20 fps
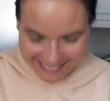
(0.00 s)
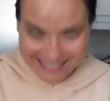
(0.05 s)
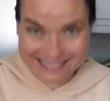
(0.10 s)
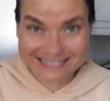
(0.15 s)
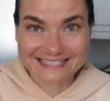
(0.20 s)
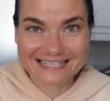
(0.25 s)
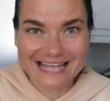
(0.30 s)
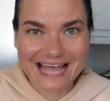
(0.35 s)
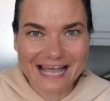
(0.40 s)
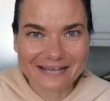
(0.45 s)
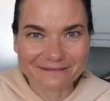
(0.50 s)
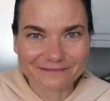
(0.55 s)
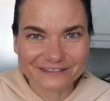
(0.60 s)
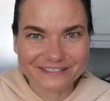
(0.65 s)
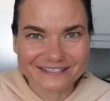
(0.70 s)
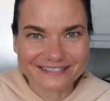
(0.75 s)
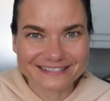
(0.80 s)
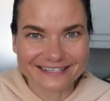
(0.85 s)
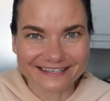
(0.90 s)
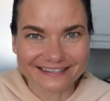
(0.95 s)
It's time
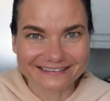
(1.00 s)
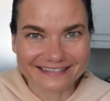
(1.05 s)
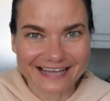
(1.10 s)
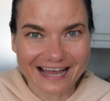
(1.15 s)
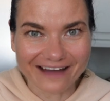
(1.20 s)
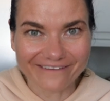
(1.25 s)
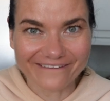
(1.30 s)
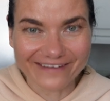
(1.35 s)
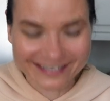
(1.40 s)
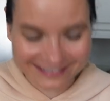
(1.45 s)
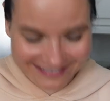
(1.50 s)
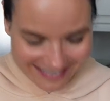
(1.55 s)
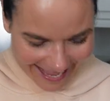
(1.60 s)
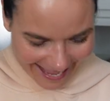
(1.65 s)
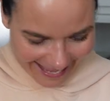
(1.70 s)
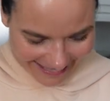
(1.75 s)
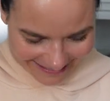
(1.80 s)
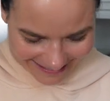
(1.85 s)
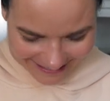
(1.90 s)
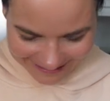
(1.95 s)
to start our
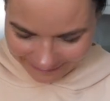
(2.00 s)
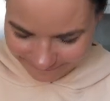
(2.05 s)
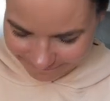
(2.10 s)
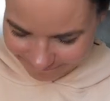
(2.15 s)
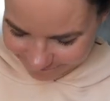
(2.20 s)
test.